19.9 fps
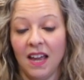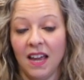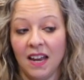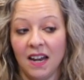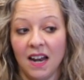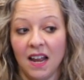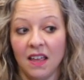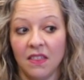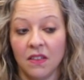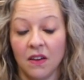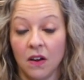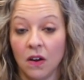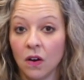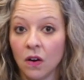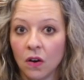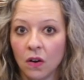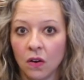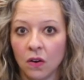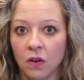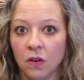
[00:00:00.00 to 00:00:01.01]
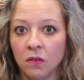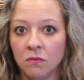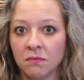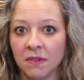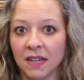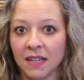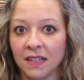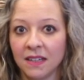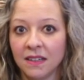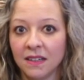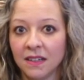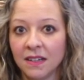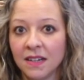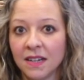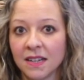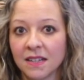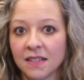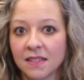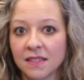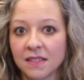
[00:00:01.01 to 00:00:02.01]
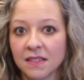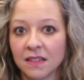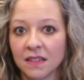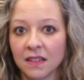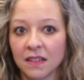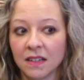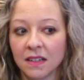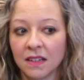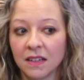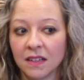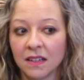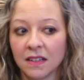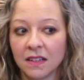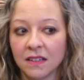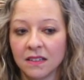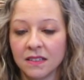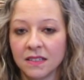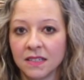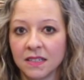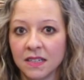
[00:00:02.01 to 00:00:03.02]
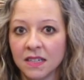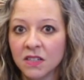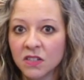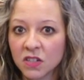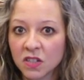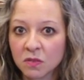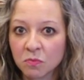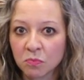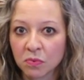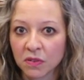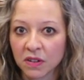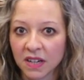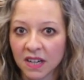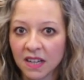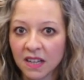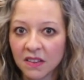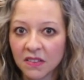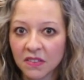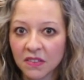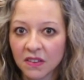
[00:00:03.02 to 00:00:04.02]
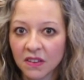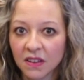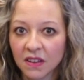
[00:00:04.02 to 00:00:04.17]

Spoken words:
and I thought, oh my goodness, did it just breathe?